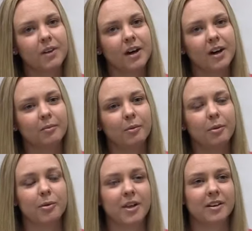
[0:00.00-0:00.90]
And we
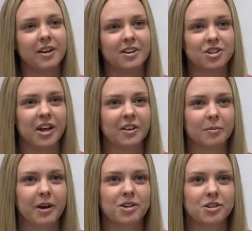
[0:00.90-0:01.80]
would then educate the
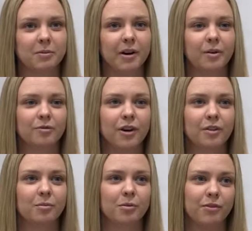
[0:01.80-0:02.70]
patient about
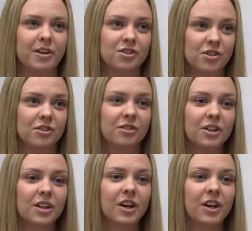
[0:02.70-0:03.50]
further prevention